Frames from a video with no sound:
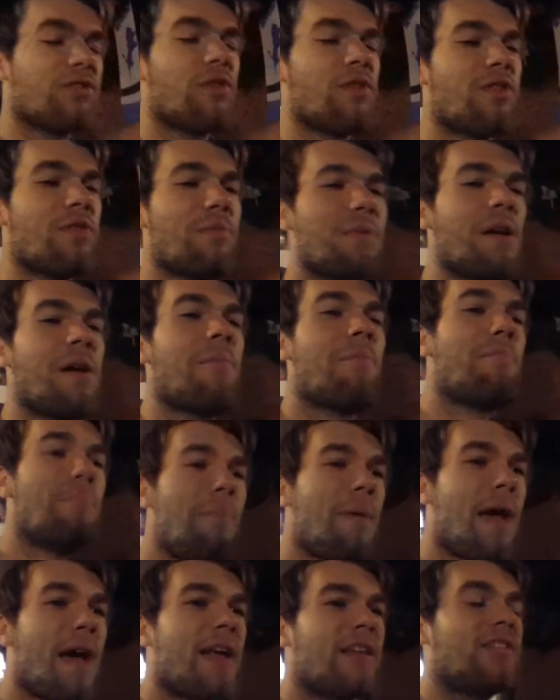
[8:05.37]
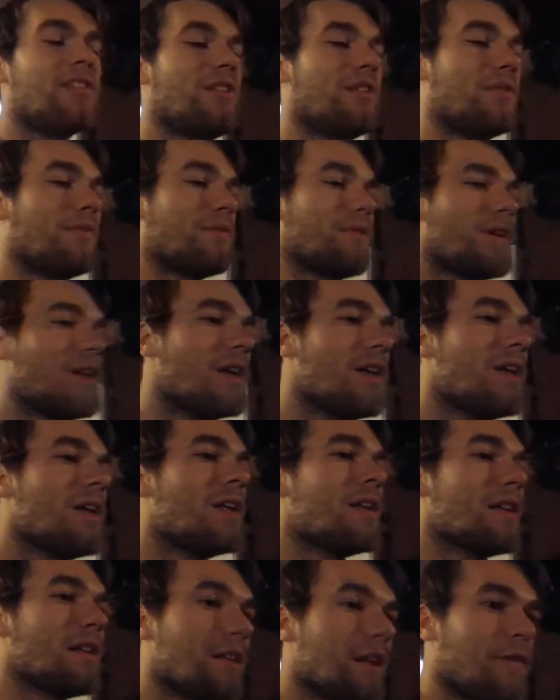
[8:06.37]
it's going to be a massive
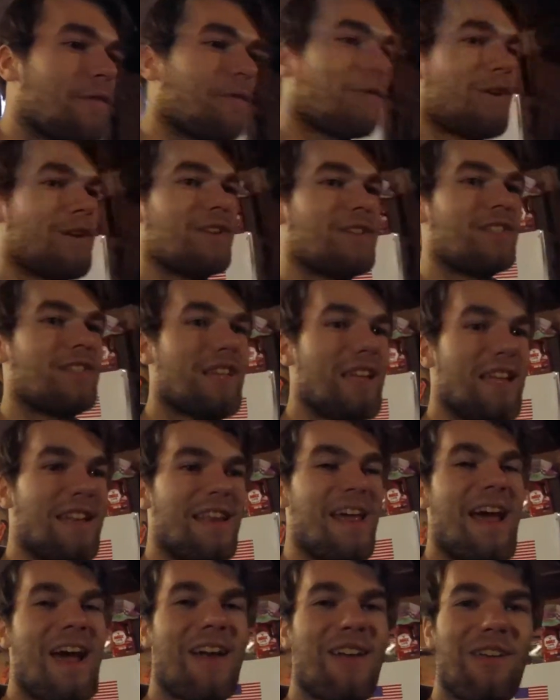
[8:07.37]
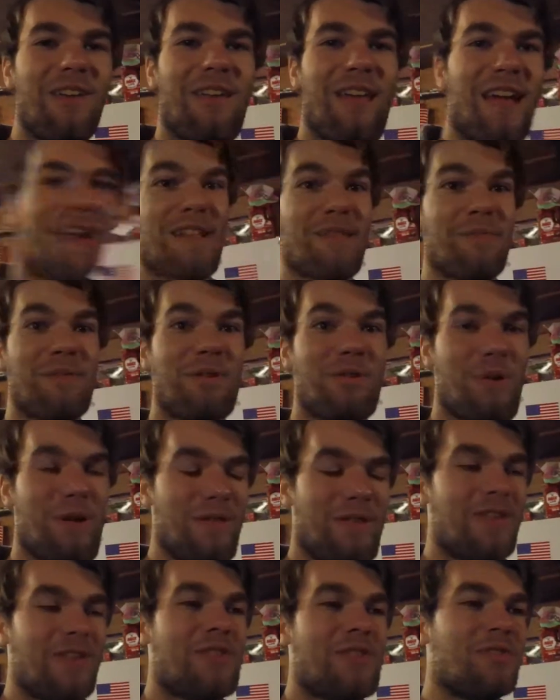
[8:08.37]
difference in header length
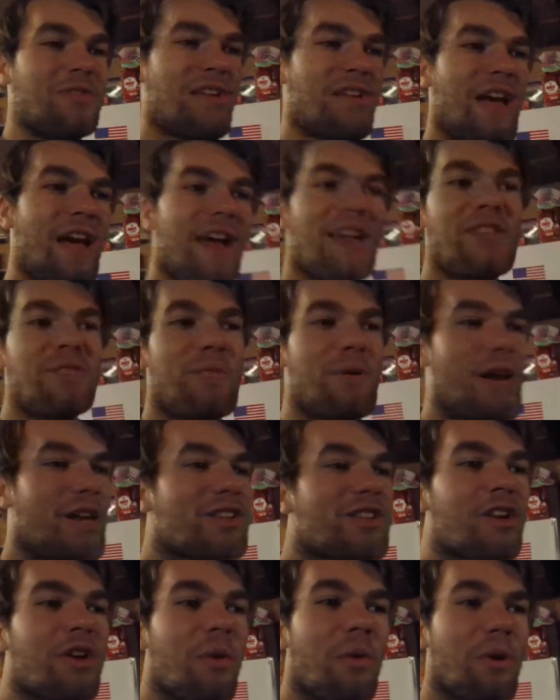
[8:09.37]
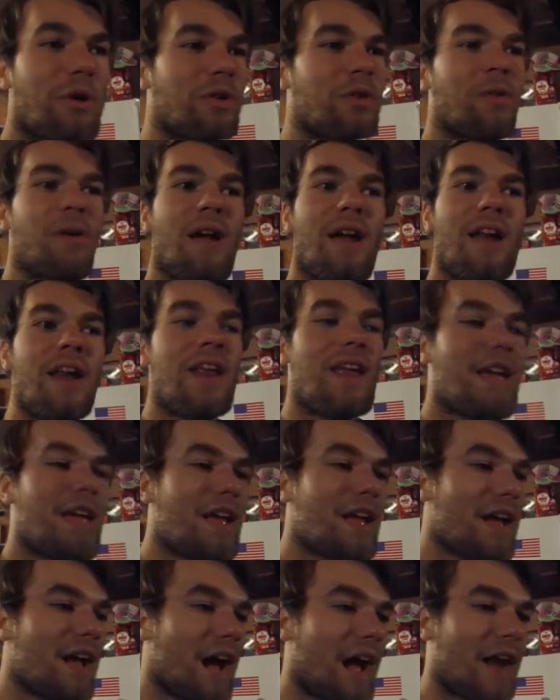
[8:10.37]
between the two sides, but it's going to work great.
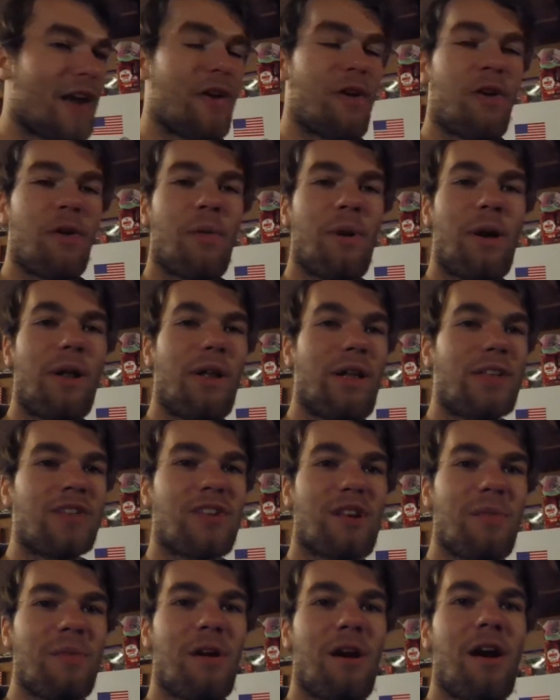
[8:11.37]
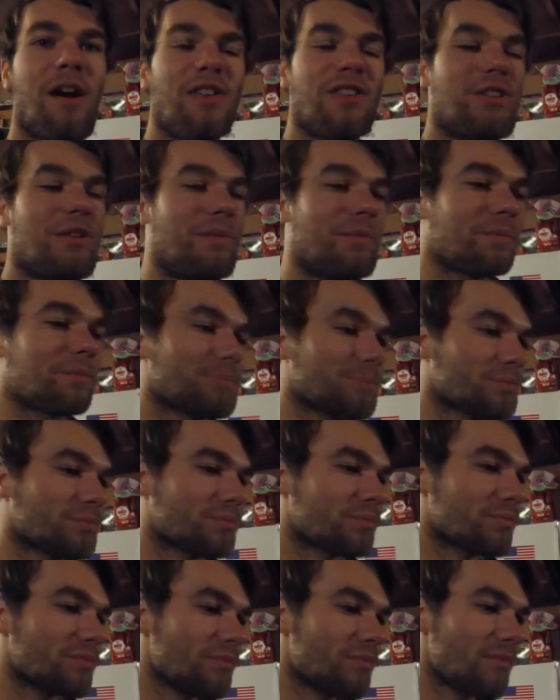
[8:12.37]
I know it will. It's going to be awesome.
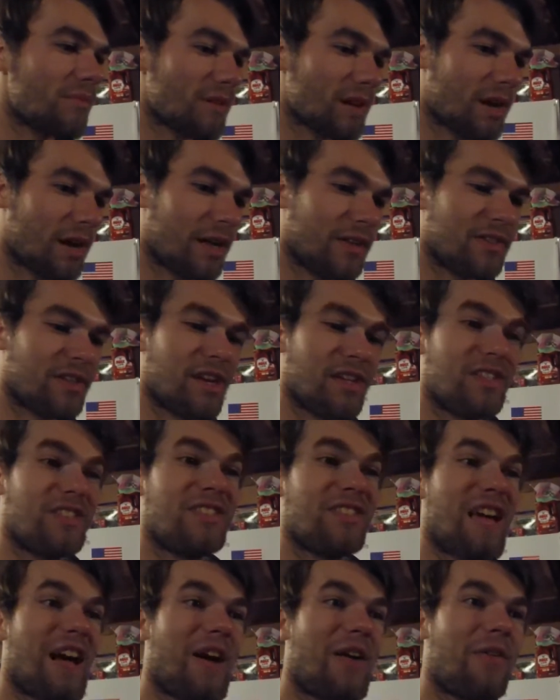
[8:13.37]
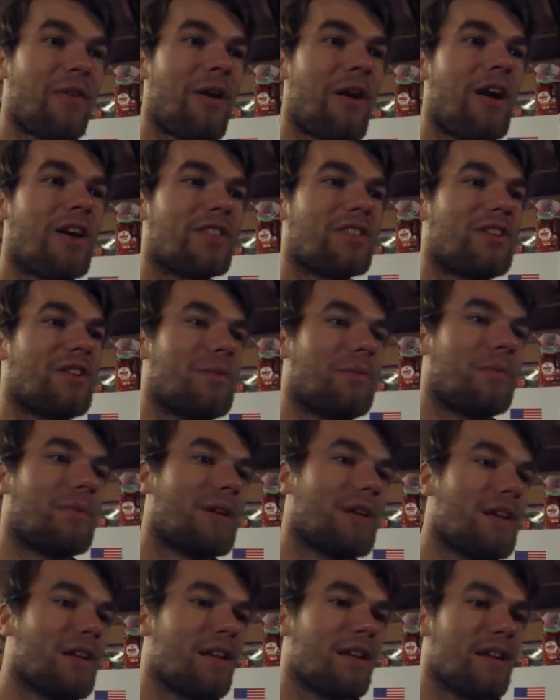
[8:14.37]
It's going to sound awesome.
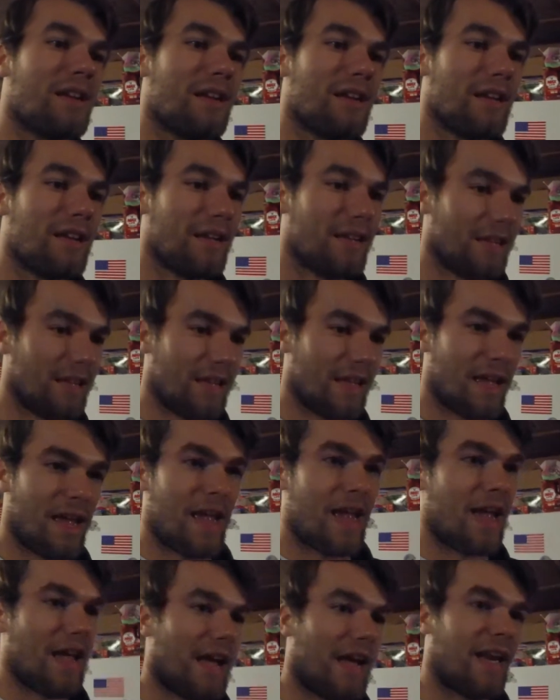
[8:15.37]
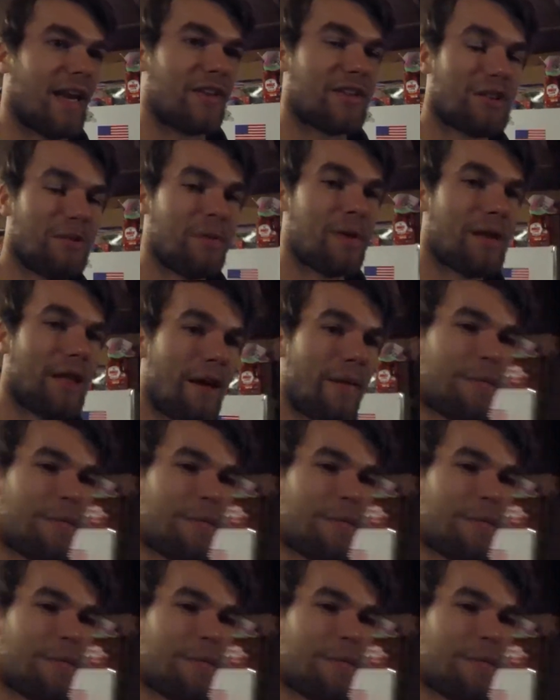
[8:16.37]
And it's going to be a